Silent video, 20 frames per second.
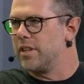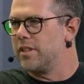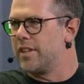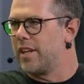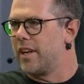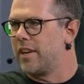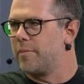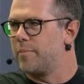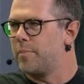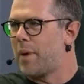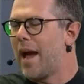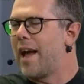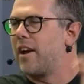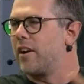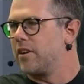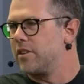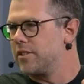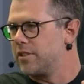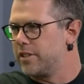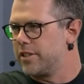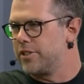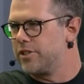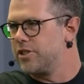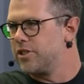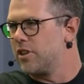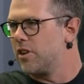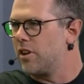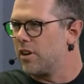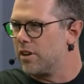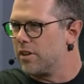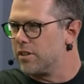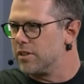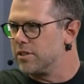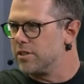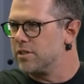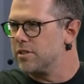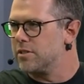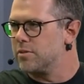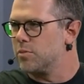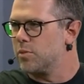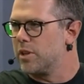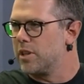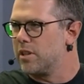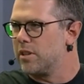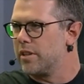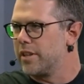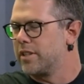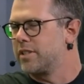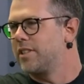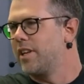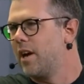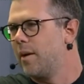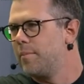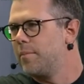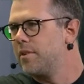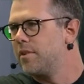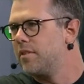and that payers and insurers will accept?